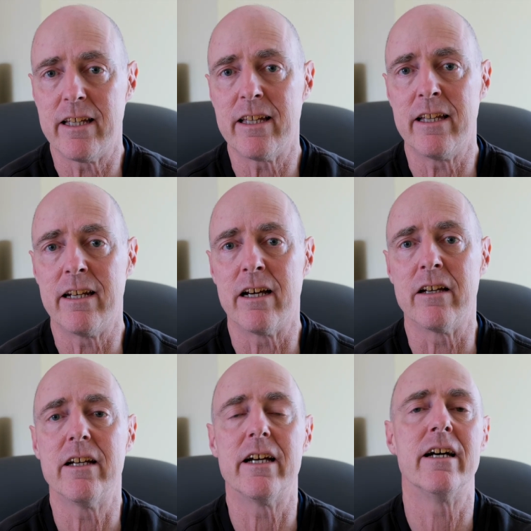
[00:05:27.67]
you
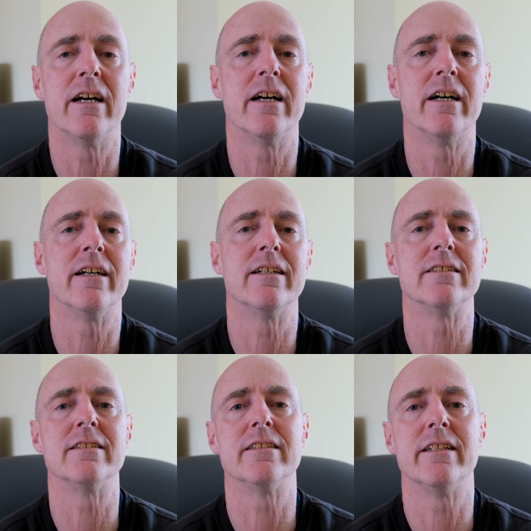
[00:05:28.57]

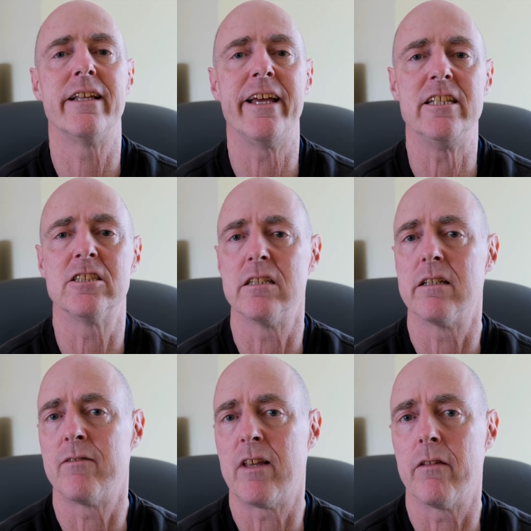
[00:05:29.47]
know, he shouldn't
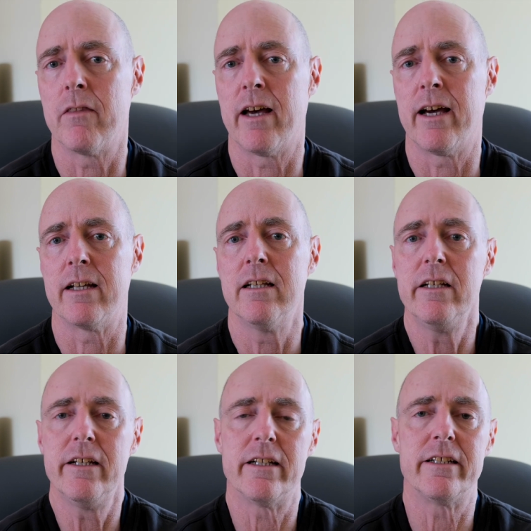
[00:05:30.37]
have done that,
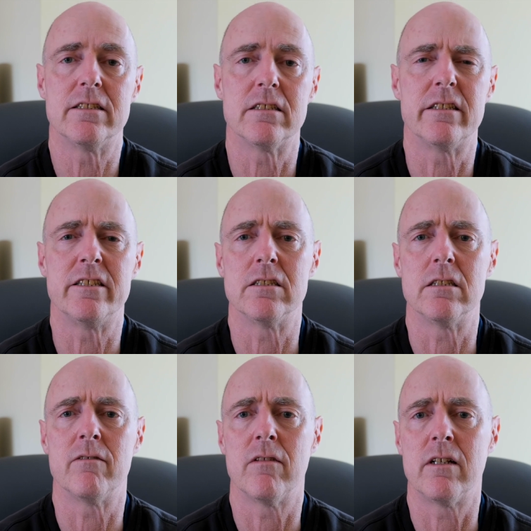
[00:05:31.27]
and he certainly
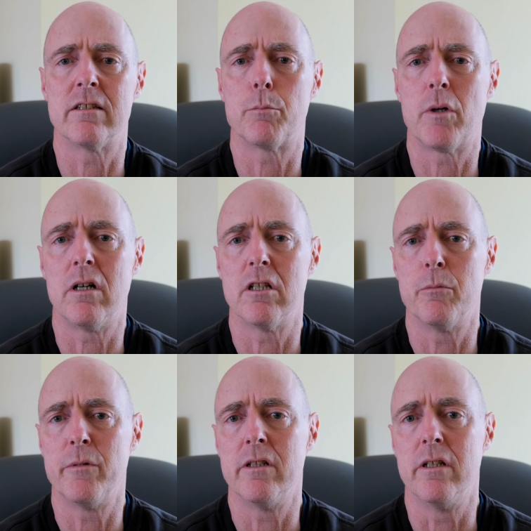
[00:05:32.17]
shouldn't have lied to
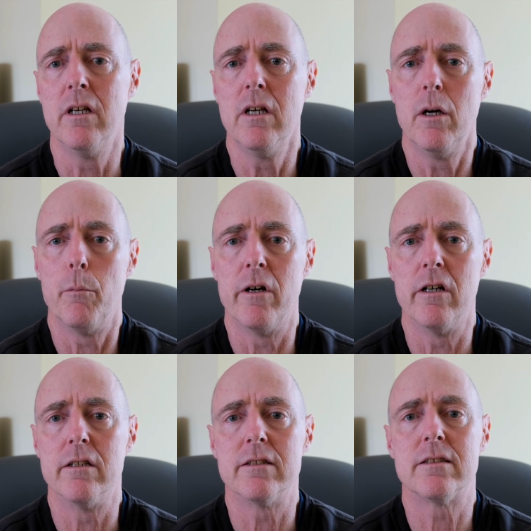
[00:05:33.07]
Parliament,
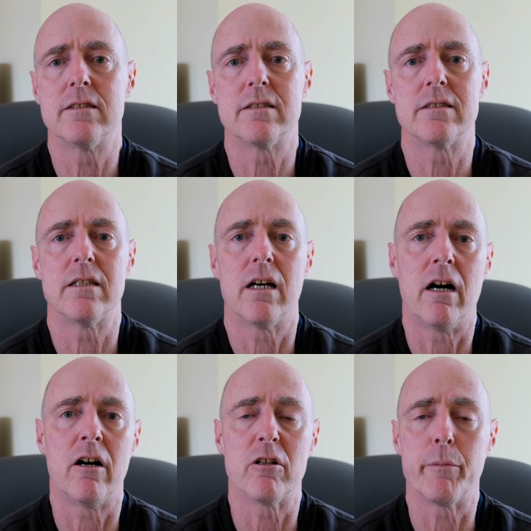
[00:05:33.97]
but
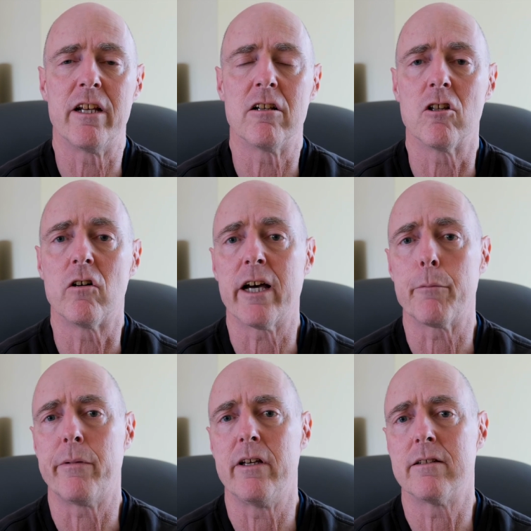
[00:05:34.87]
I'd have been a lot
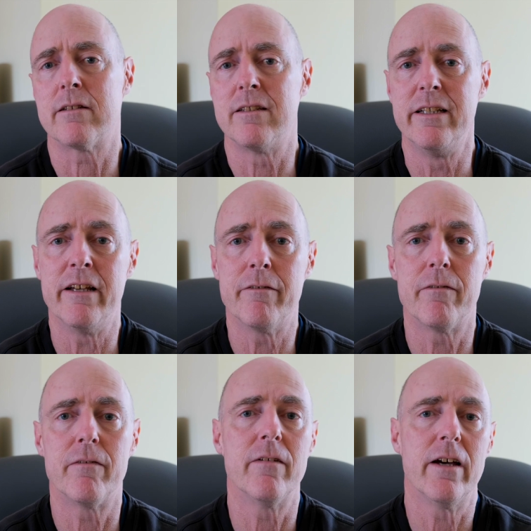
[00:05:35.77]
happier if